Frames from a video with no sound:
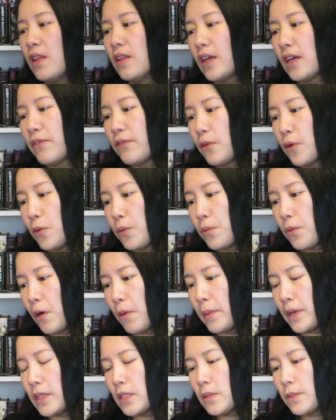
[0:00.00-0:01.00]
Like for a
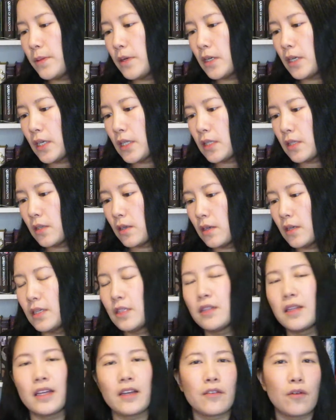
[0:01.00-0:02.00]
romance book, it's
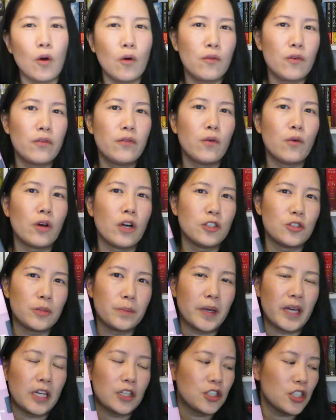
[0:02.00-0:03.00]
like over 400
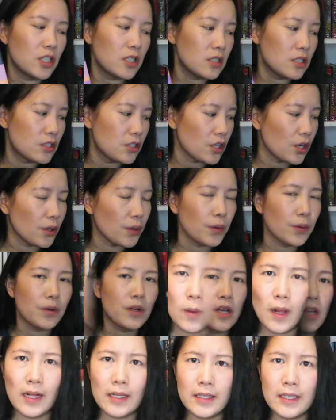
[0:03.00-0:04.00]
pages. So
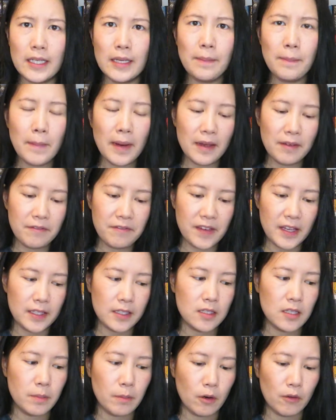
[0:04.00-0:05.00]
I'll keep my
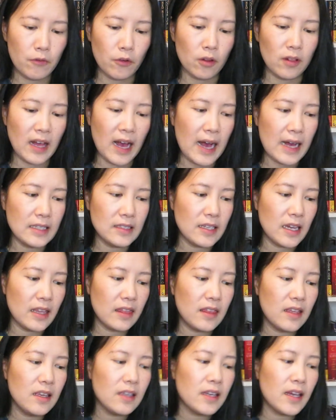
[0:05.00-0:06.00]
fantasy book for last, I
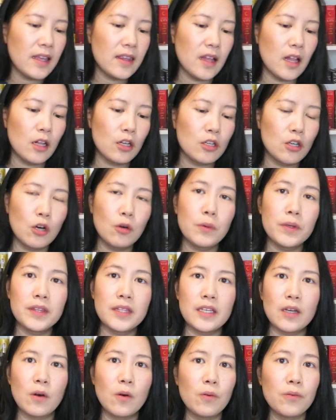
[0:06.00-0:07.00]
think, and I'll go with
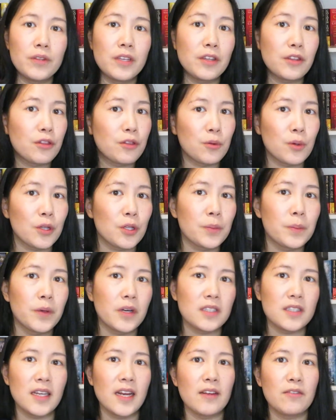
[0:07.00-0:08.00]
the only thriller
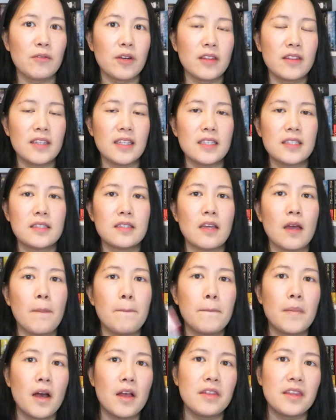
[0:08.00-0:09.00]
book that I've read this
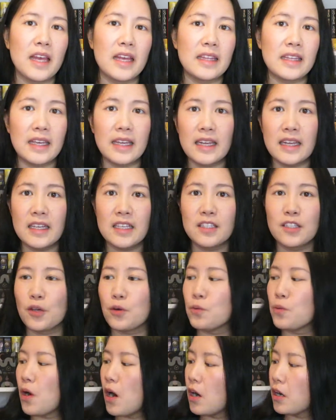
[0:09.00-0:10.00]
month, and it is
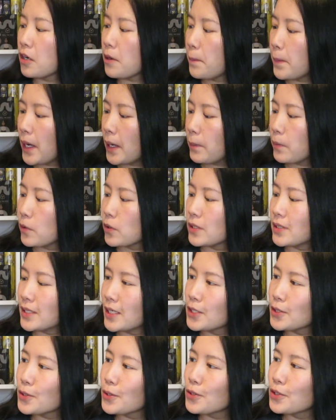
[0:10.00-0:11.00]
Rock, Paper,
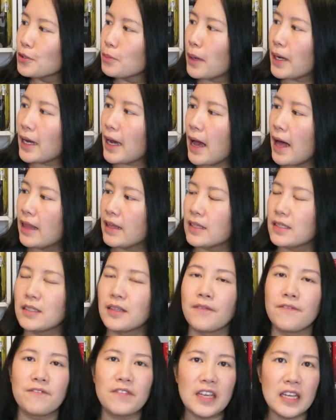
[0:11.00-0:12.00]
Scissors by Alice
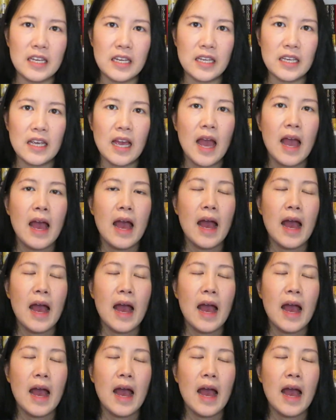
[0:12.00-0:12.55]
Feeney.